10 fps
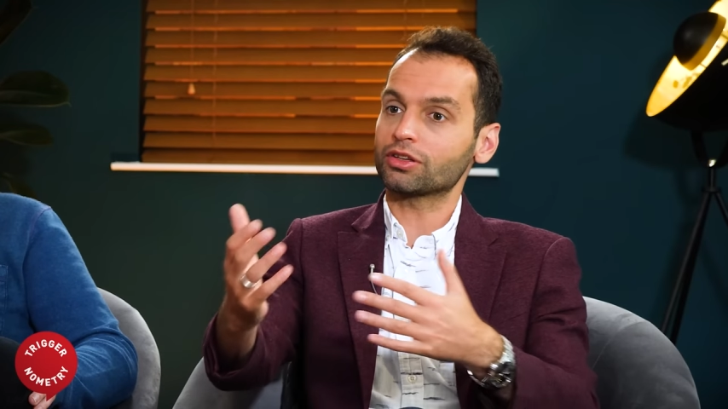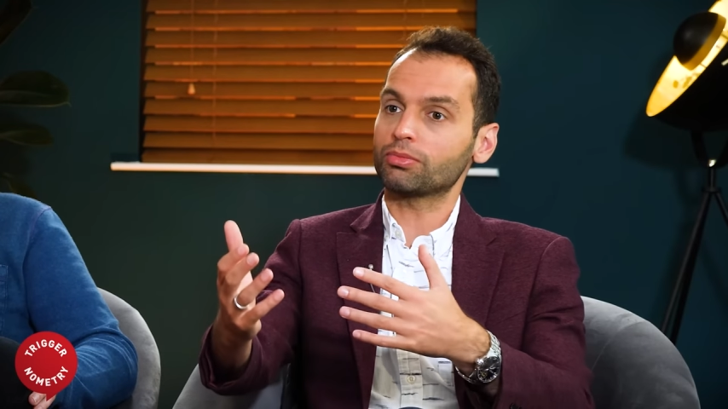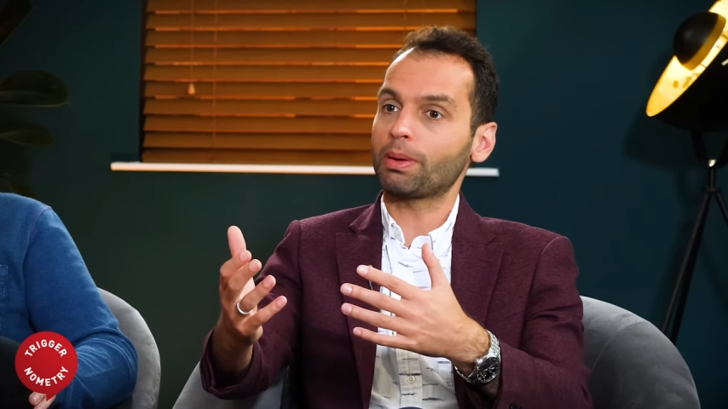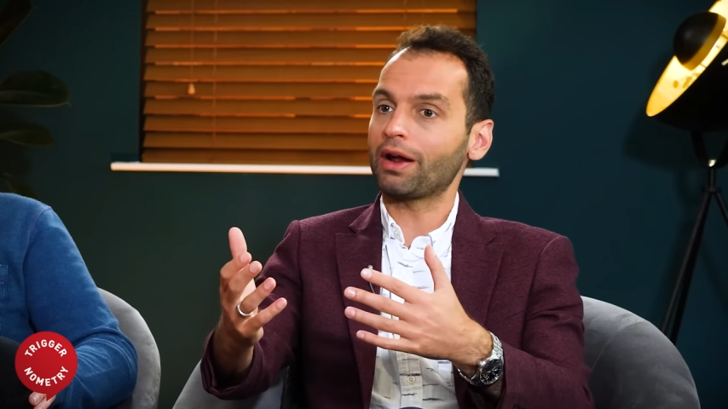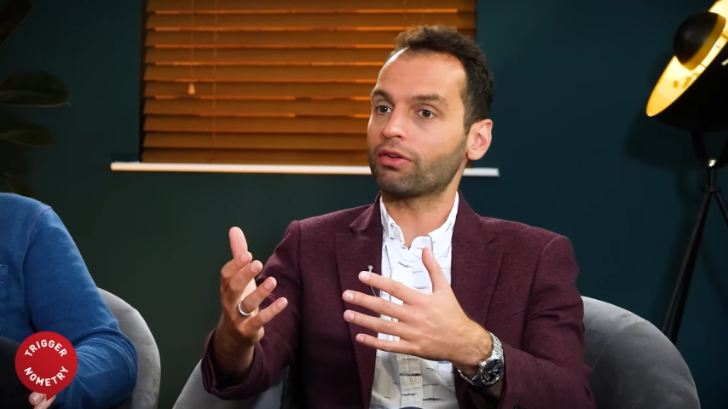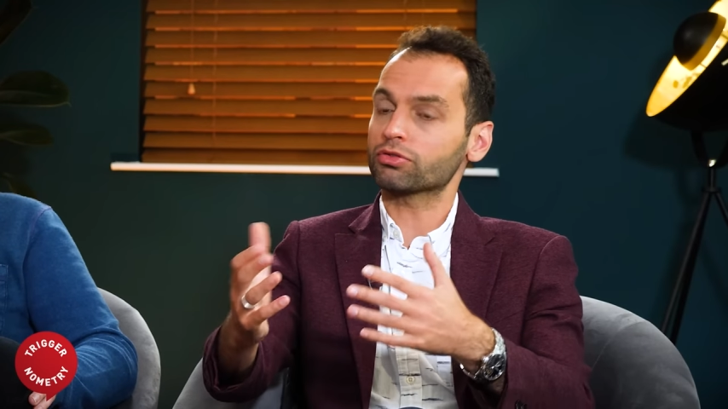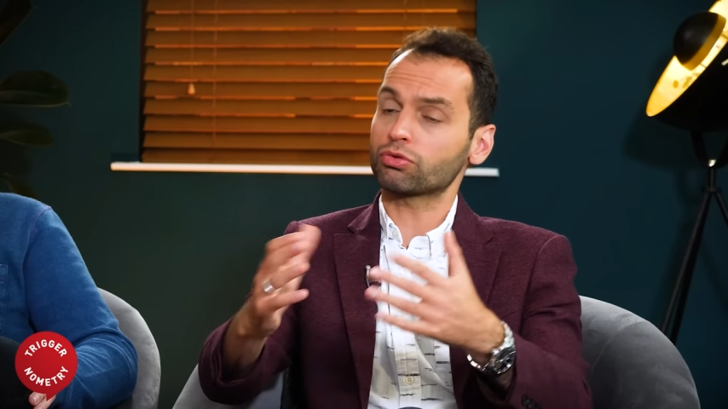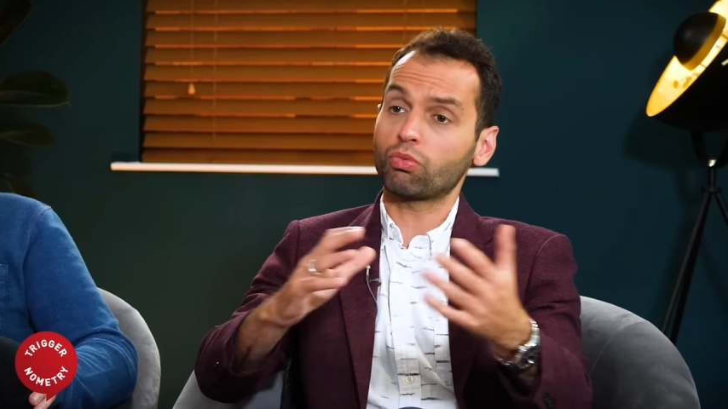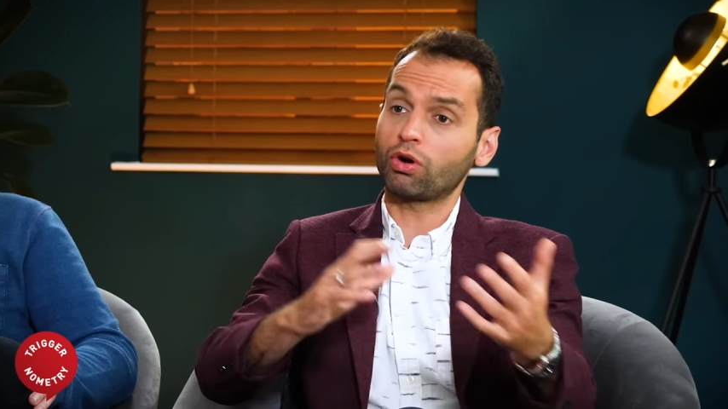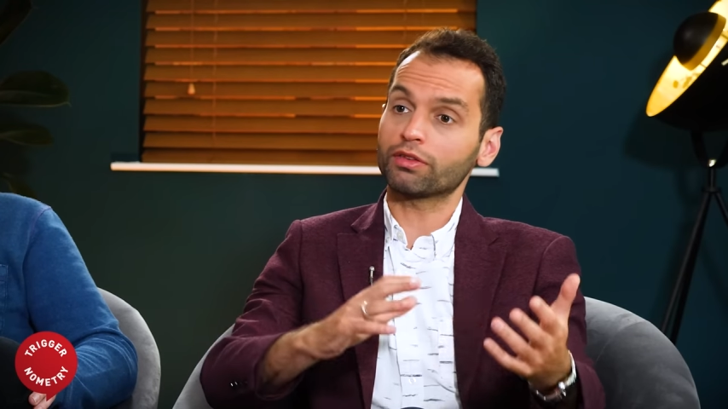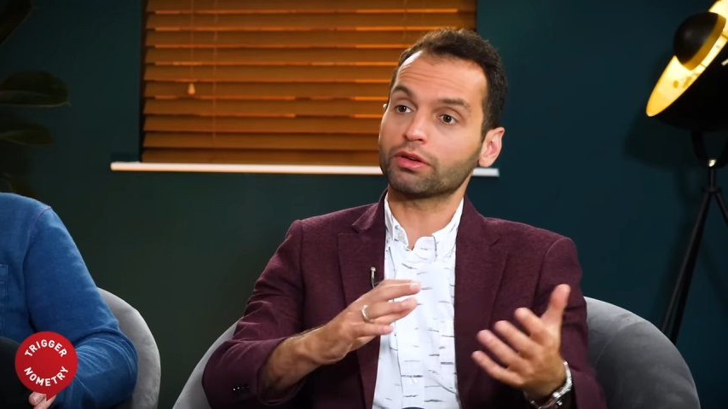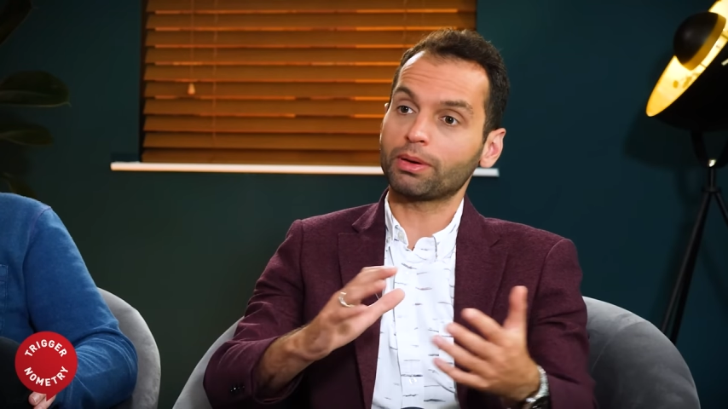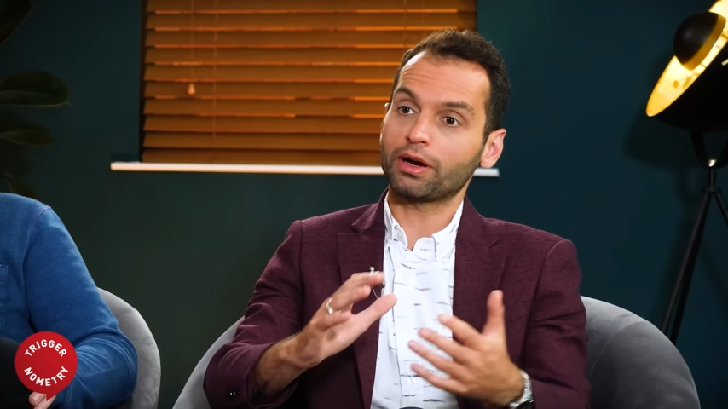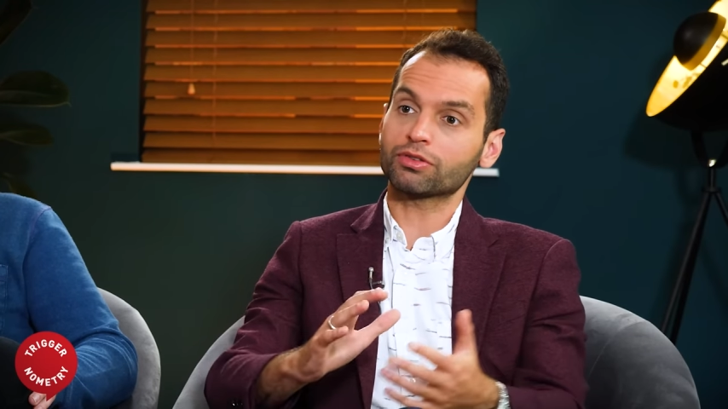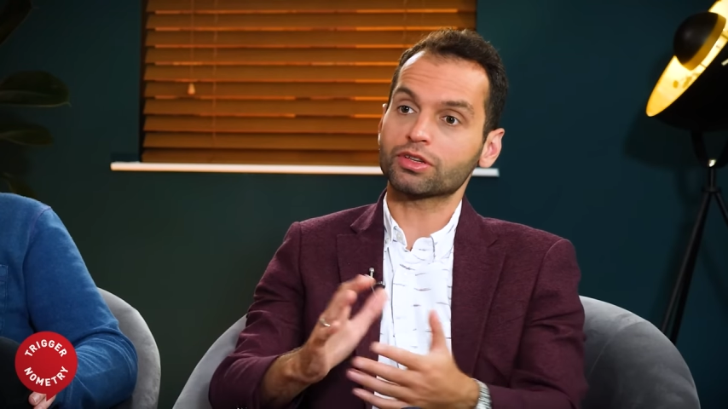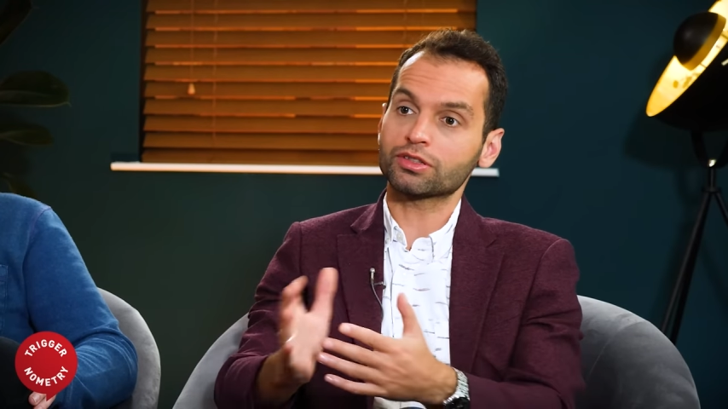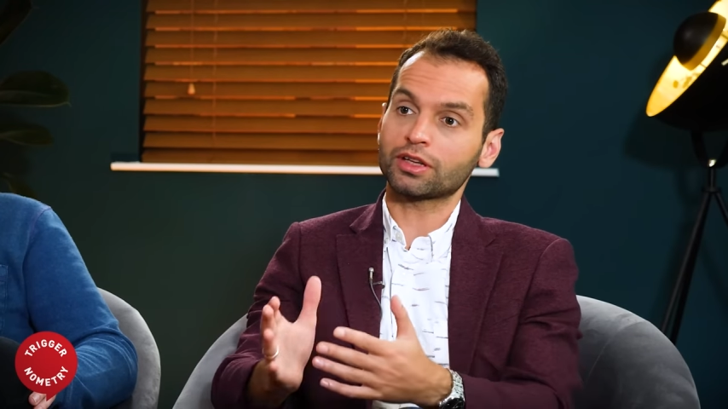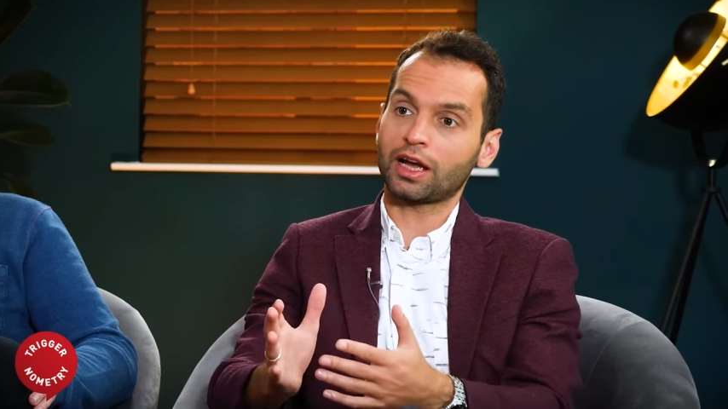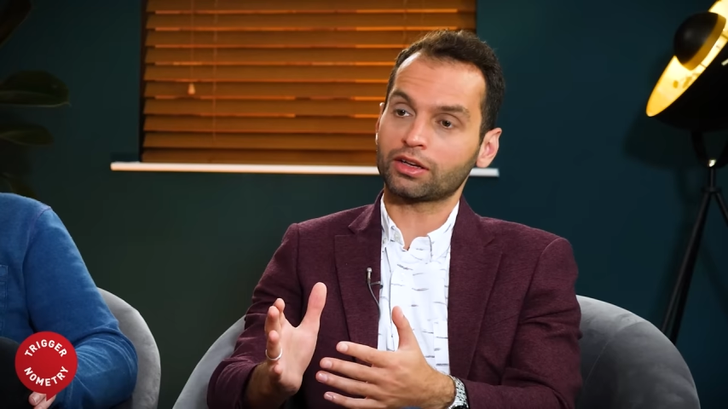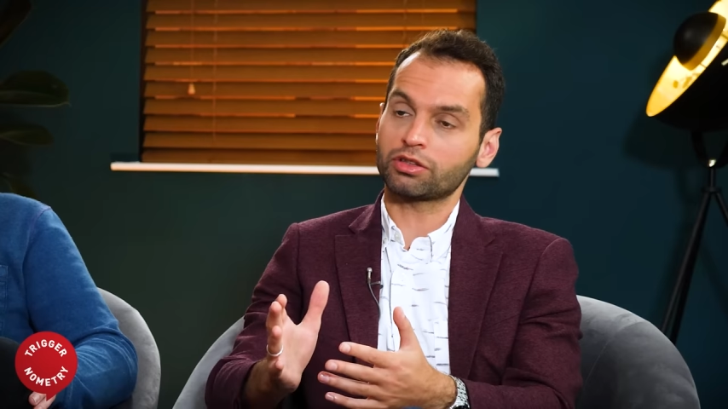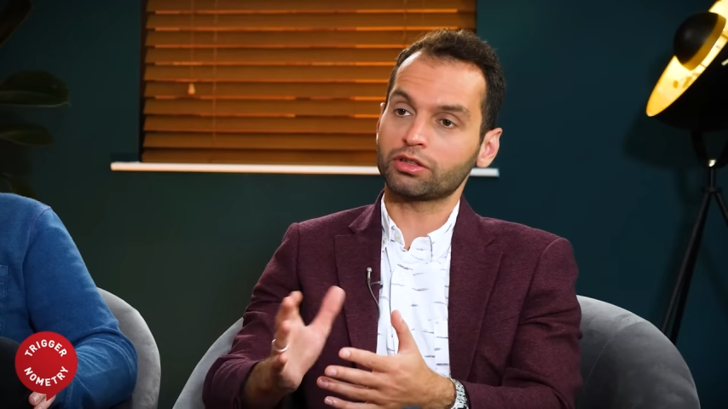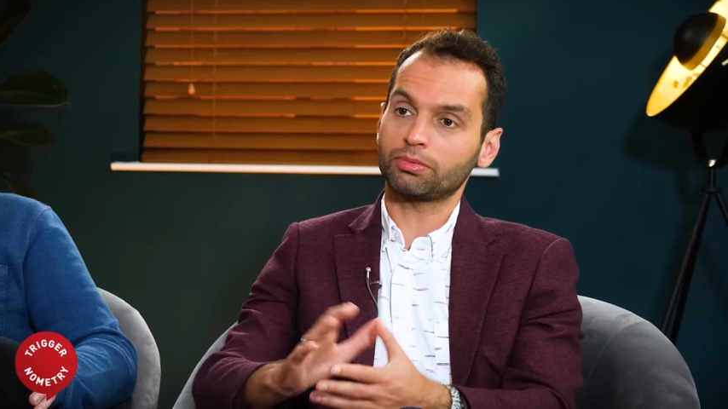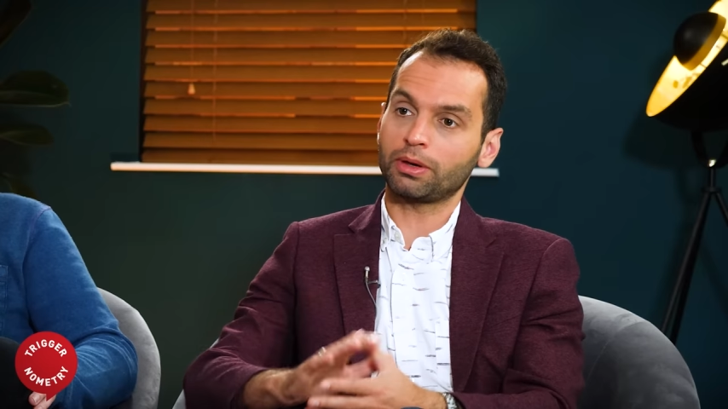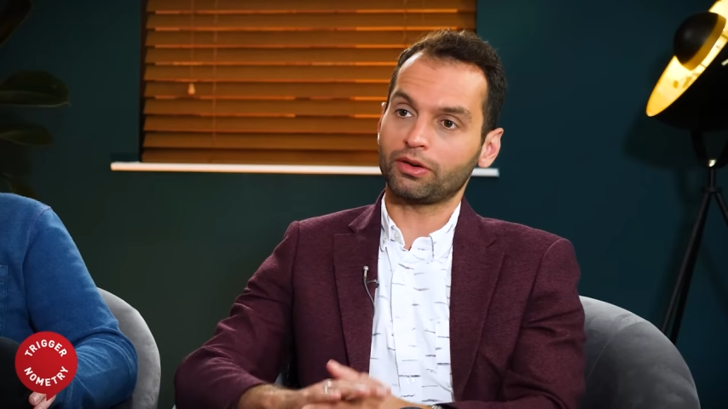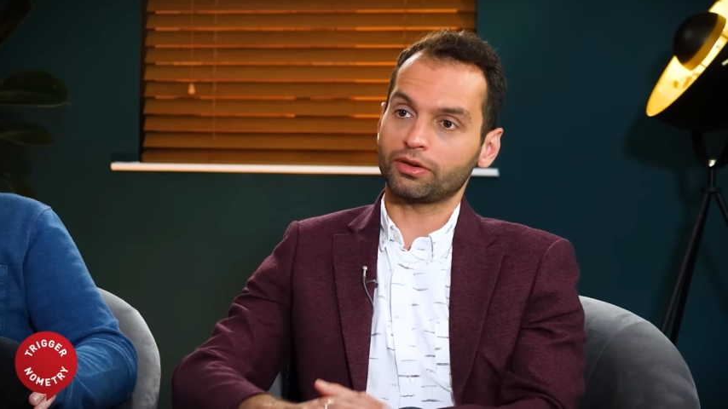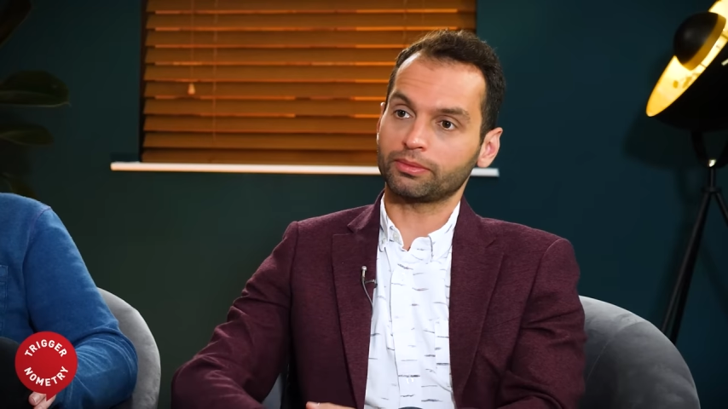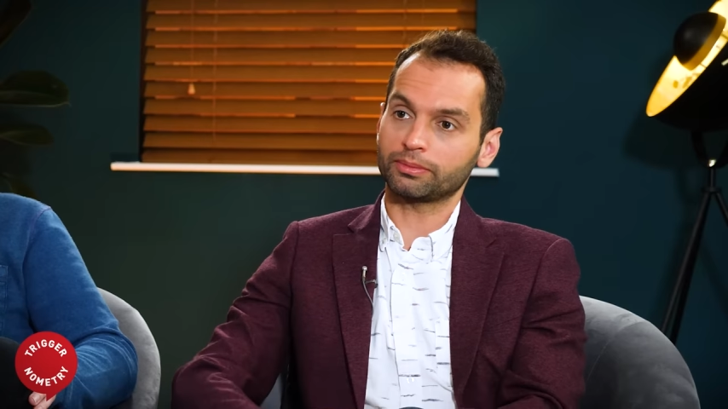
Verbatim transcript: your parents or one of your parents isn't actually your parent?